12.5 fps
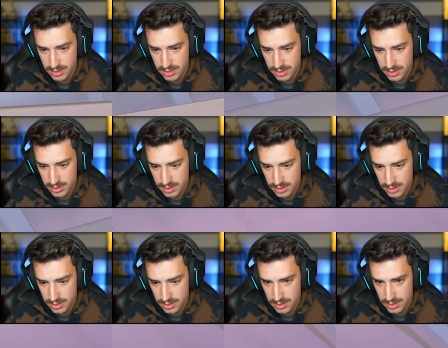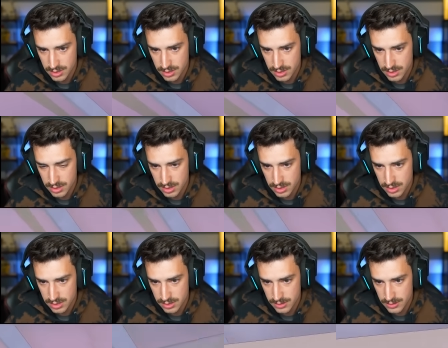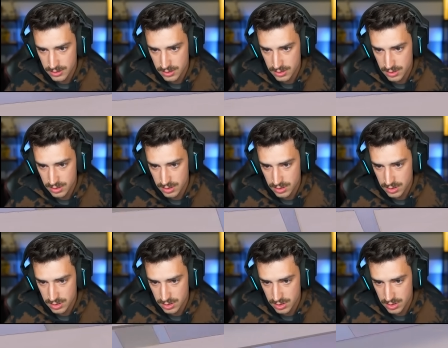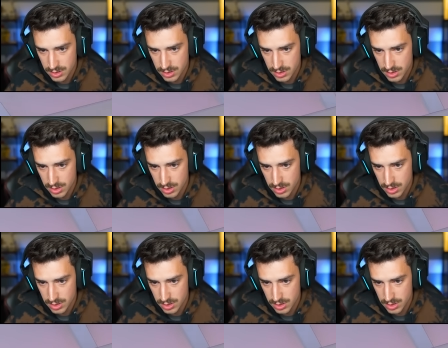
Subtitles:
No one is speaking in this clip.